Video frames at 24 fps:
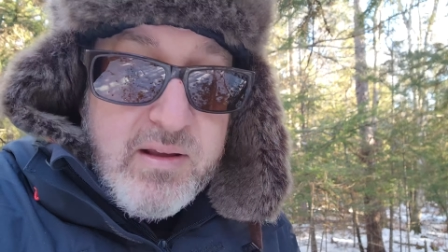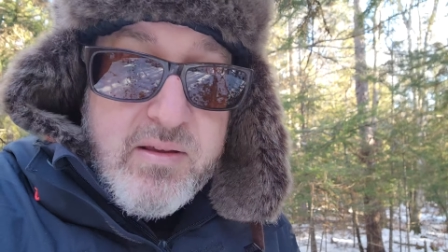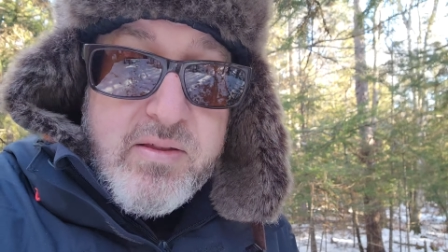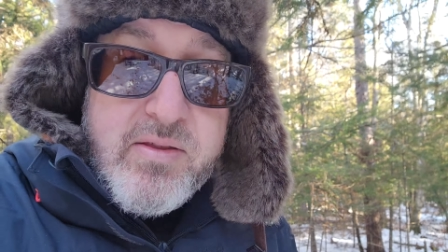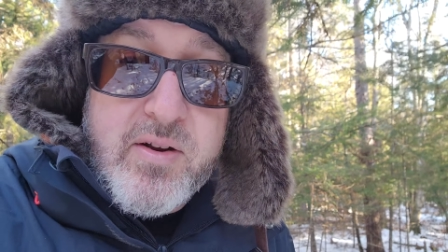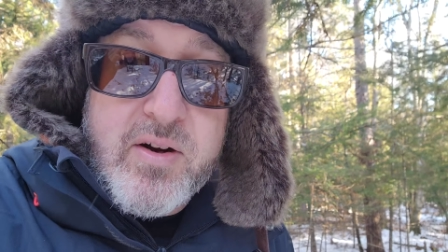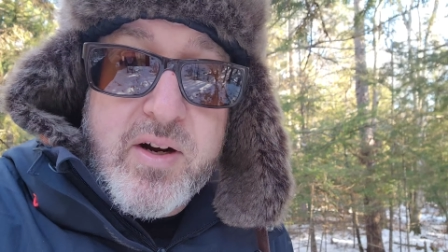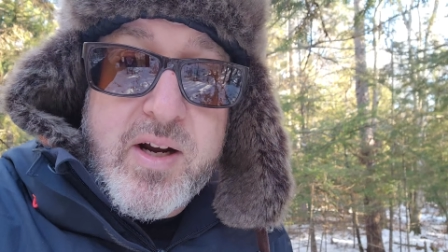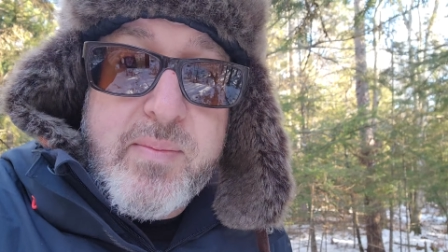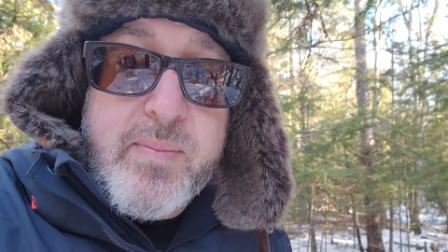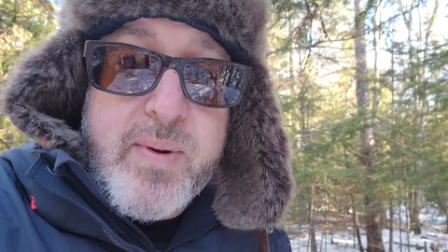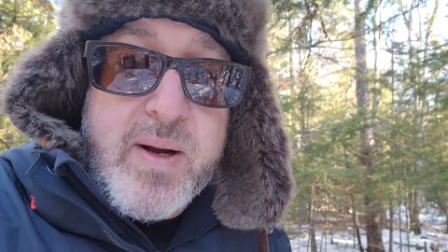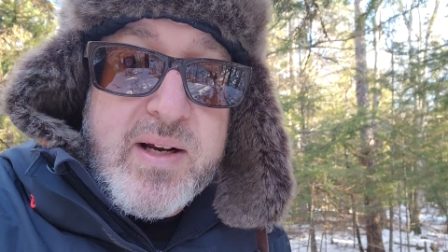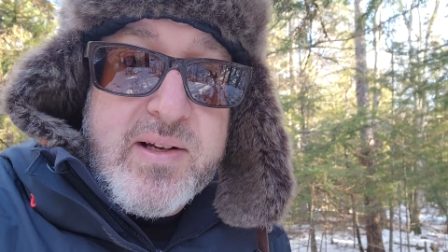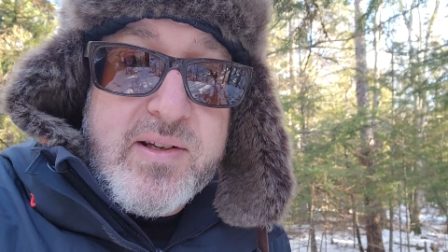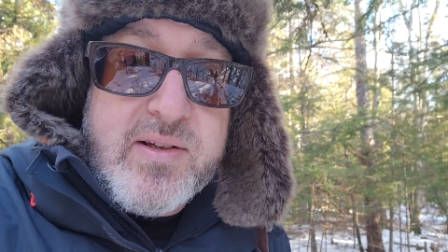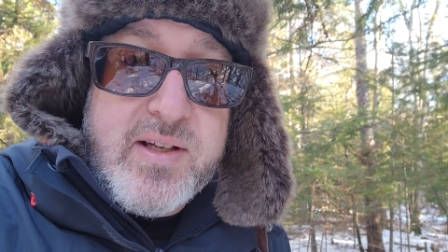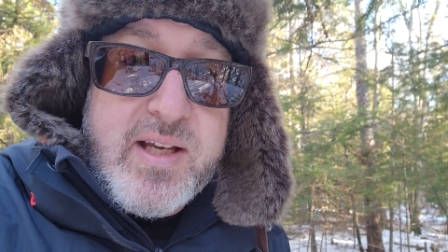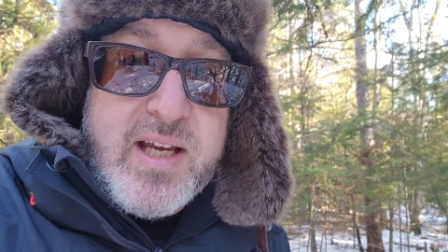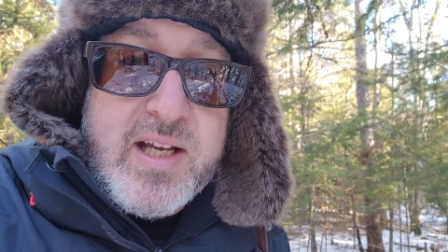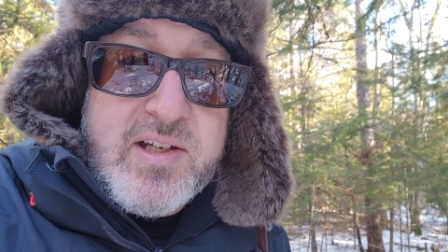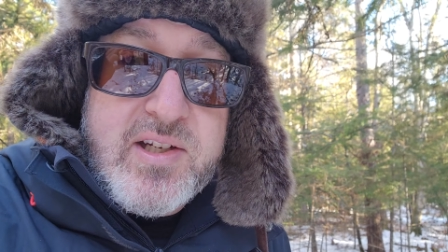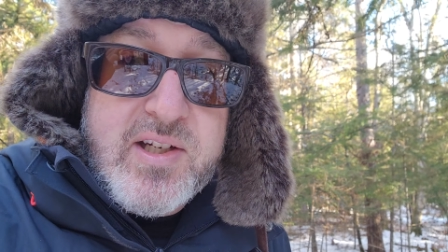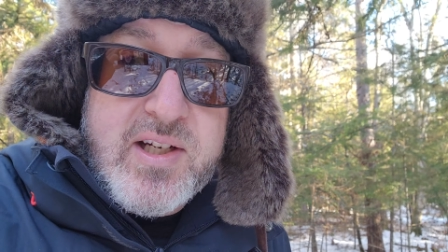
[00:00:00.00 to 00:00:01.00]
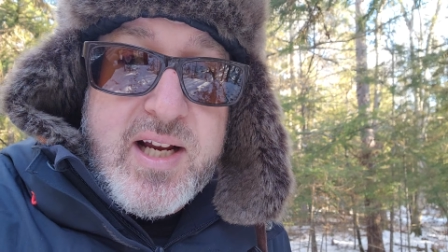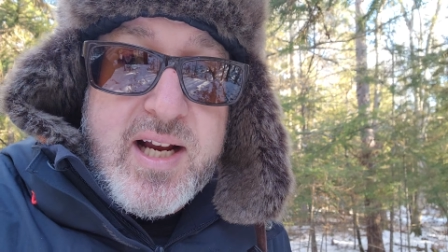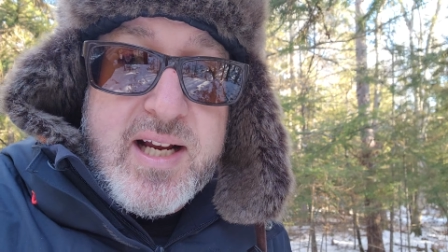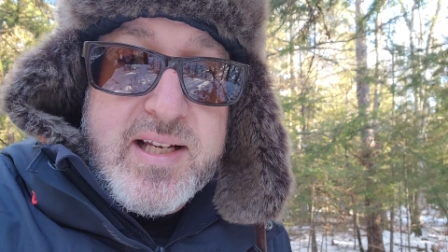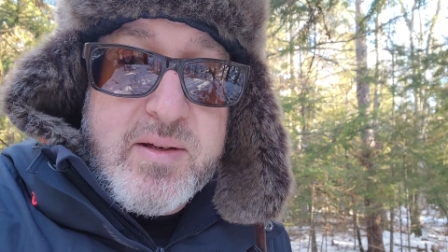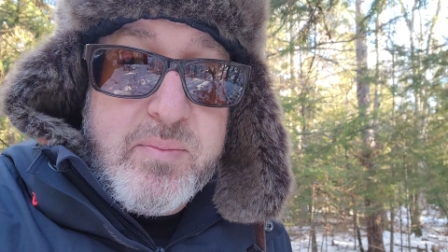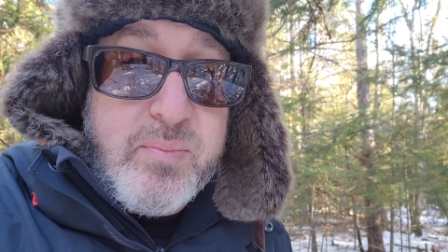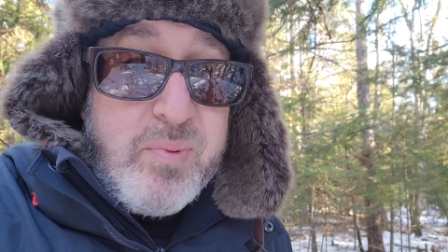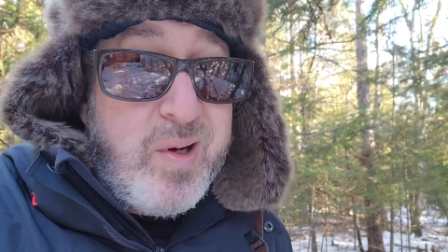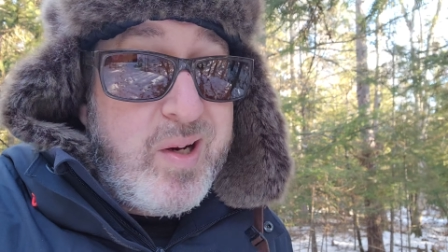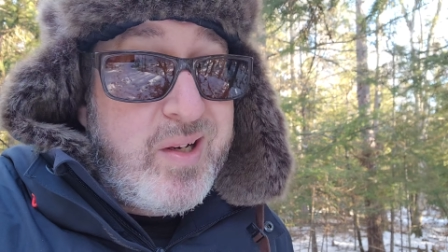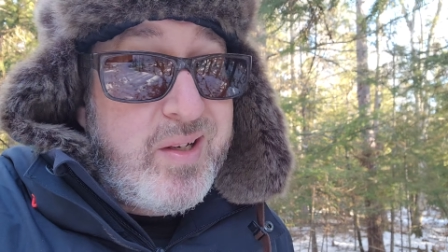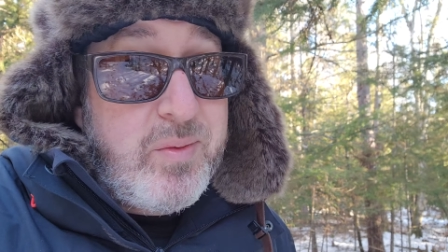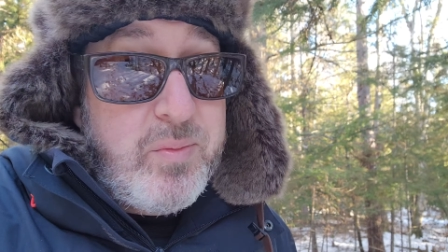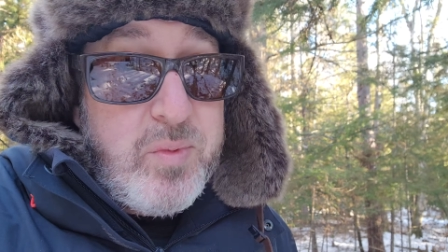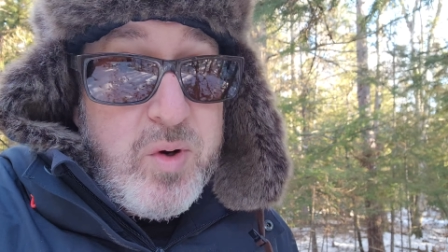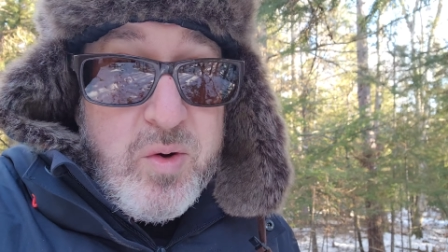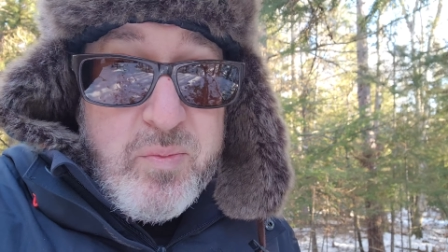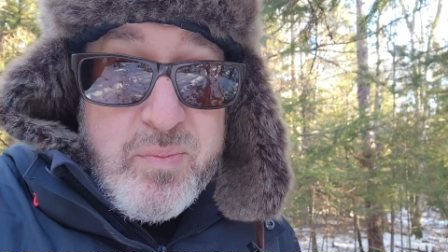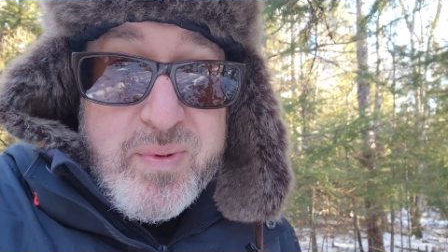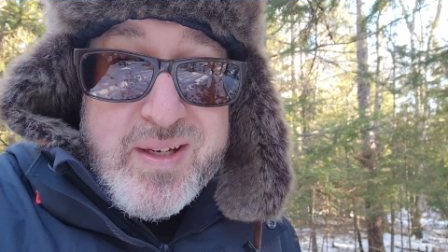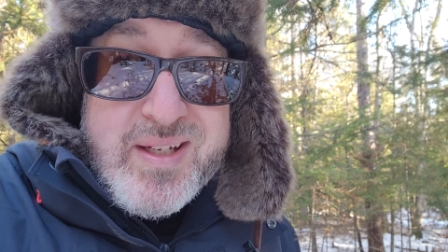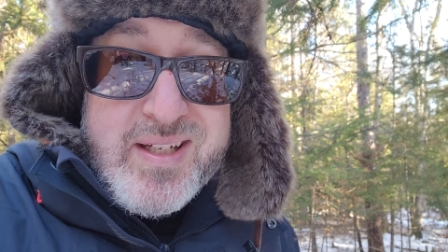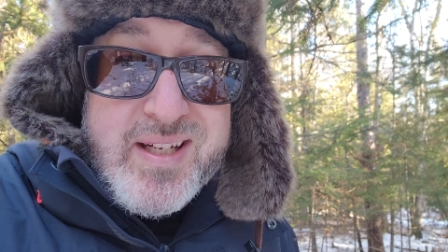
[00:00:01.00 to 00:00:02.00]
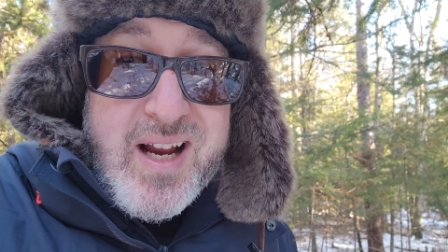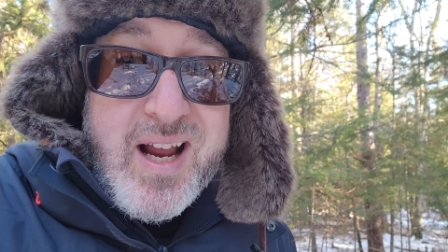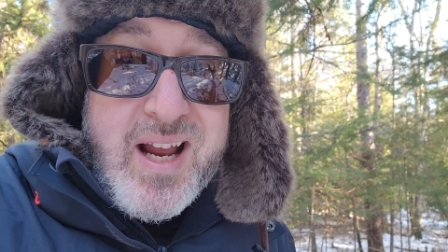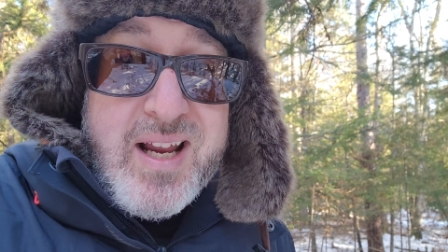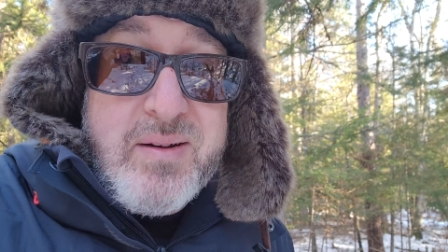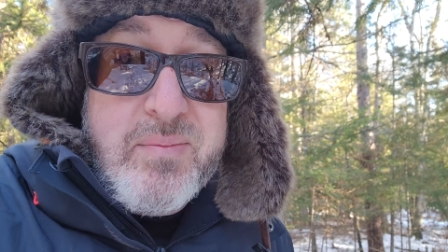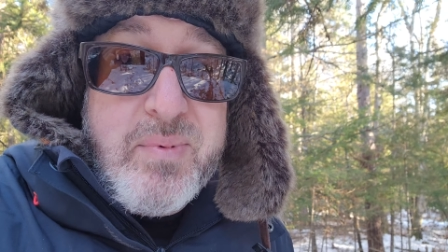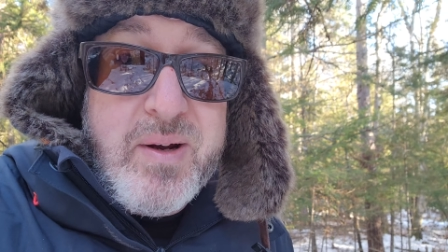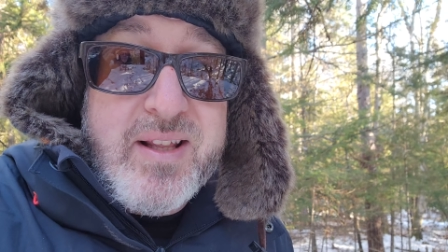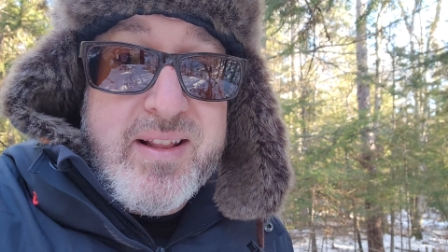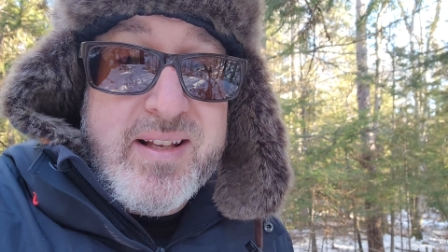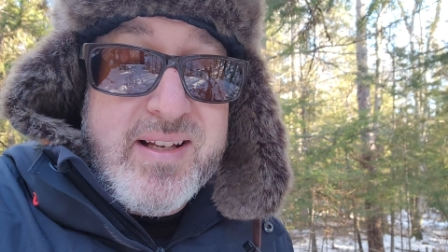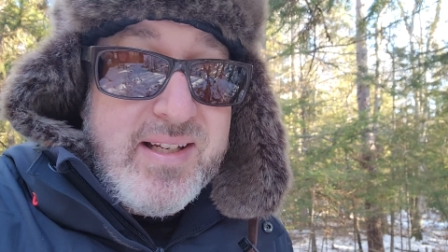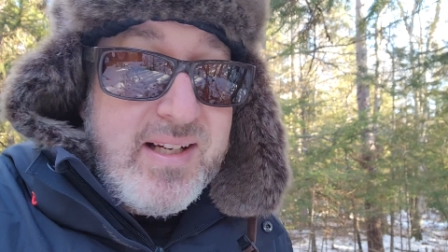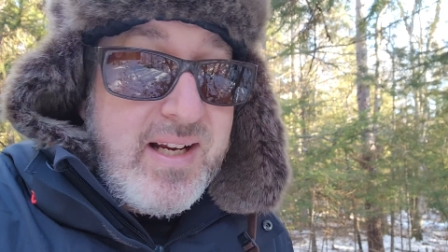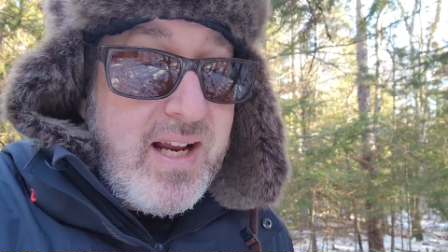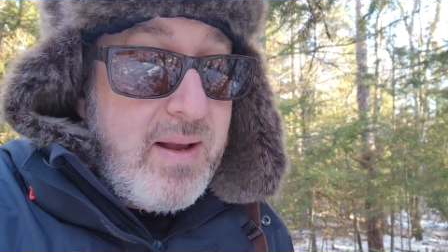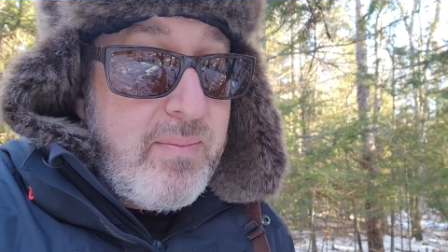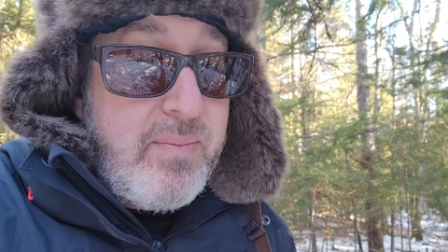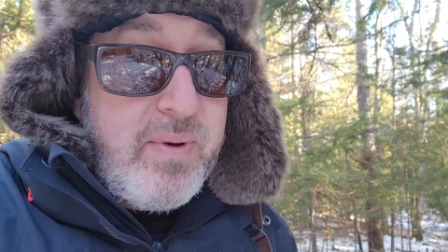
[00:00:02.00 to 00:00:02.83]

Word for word: 30 bucks will get you guys a print. It won't be signed by this guy,